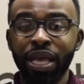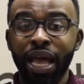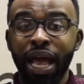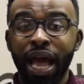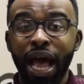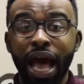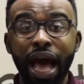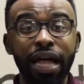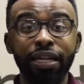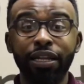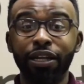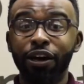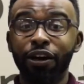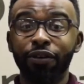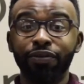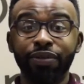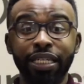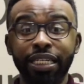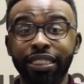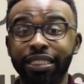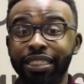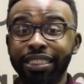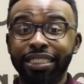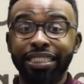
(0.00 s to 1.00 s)
I loved
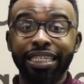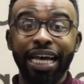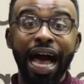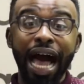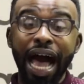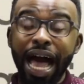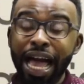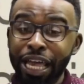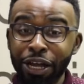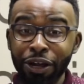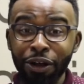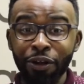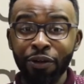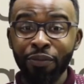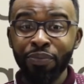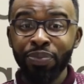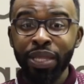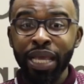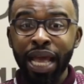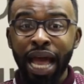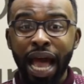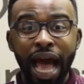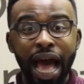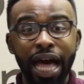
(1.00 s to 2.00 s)
his attire.
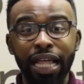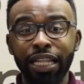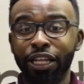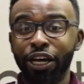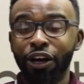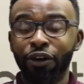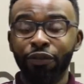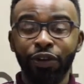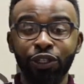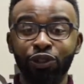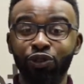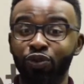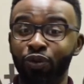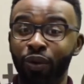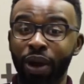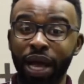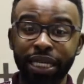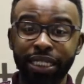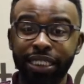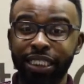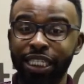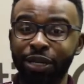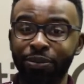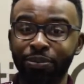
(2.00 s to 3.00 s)
I loved his
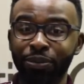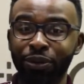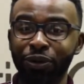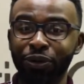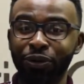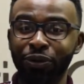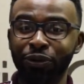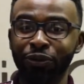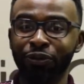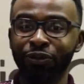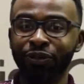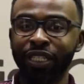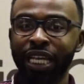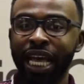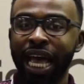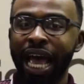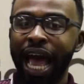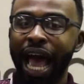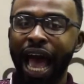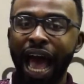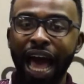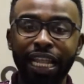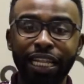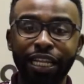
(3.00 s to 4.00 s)
wrestling moves.
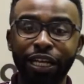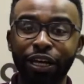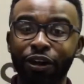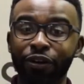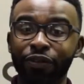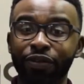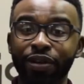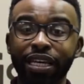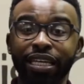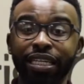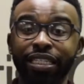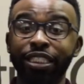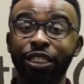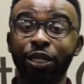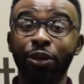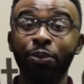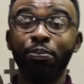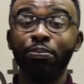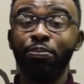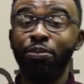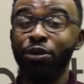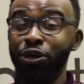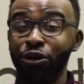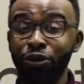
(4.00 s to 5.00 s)
I loved his
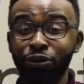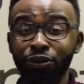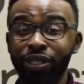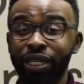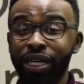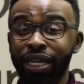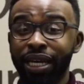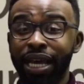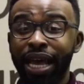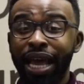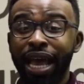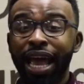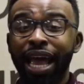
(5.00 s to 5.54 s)
music.